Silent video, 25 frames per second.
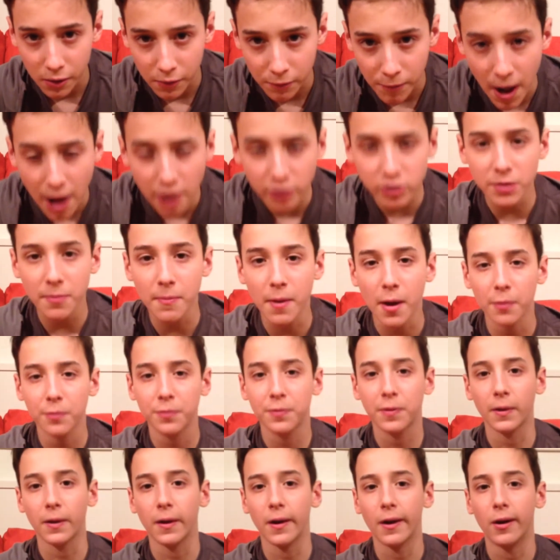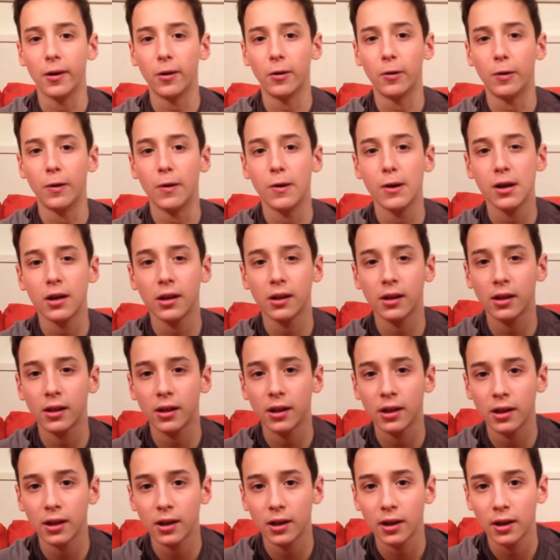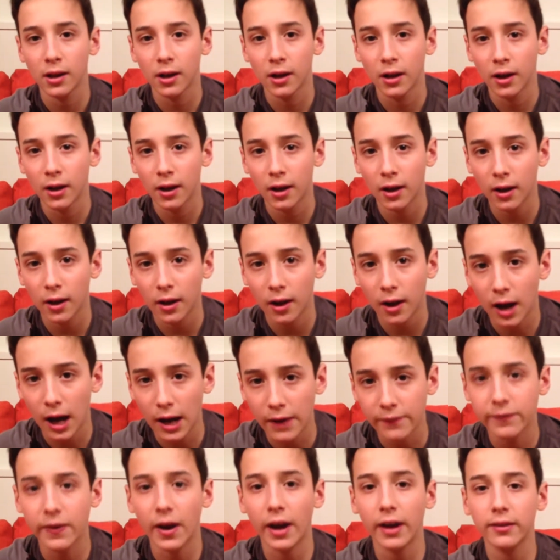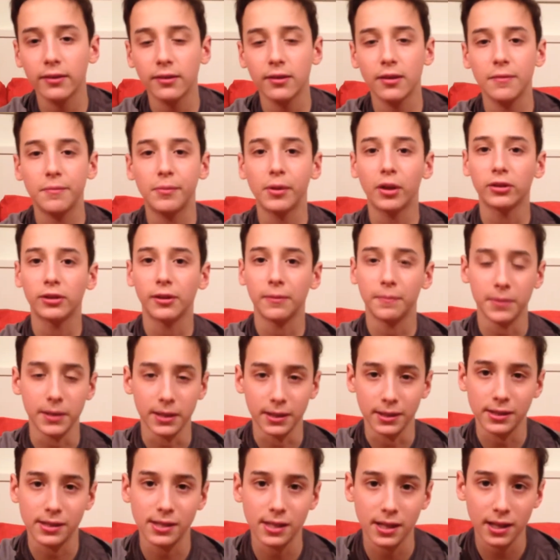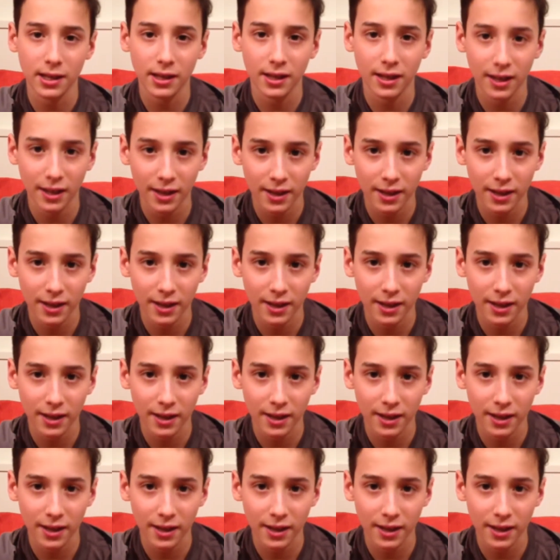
Around a month ago, I finally built a PC.